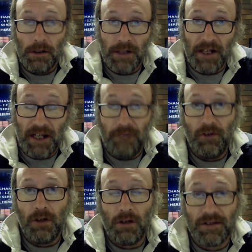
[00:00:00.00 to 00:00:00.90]
Now, to give
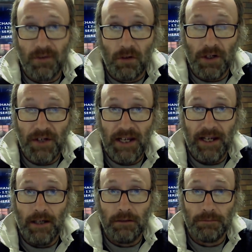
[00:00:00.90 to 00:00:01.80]
you guys an
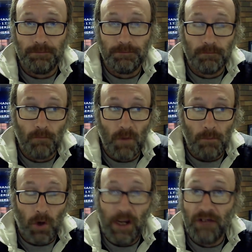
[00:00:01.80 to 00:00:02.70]
idea,
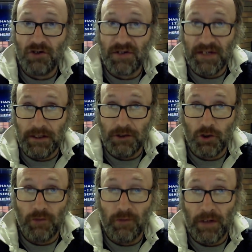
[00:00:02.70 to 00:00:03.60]
my engine's nearly
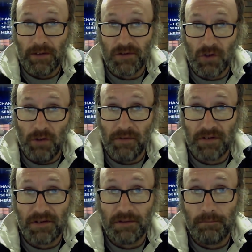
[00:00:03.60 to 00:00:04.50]
due for another
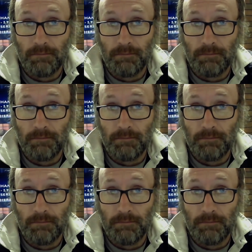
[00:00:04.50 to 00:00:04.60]
service.